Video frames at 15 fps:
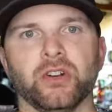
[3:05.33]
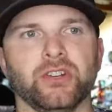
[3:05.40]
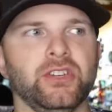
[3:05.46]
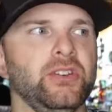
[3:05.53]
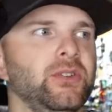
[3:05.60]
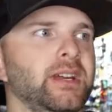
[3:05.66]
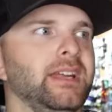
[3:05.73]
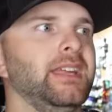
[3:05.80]
or
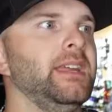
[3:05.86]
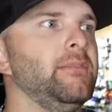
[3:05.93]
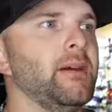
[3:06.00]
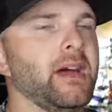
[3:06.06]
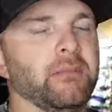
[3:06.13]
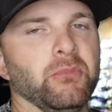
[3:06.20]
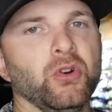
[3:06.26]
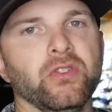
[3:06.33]
two and keep
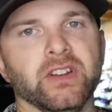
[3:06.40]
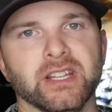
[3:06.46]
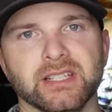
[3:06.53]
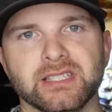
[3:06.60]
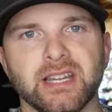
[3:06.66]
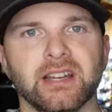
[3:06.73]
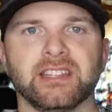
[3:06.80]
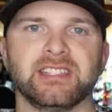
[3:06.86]
on moving
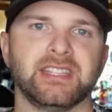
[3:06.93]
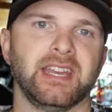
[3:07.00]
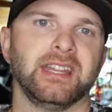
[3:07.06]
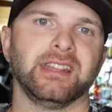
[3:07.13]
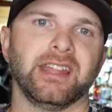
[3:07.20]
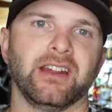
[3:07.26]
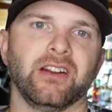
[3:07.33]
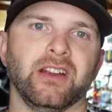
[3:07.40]
instead of
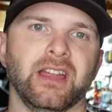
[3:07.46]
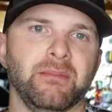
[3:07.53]
sitting there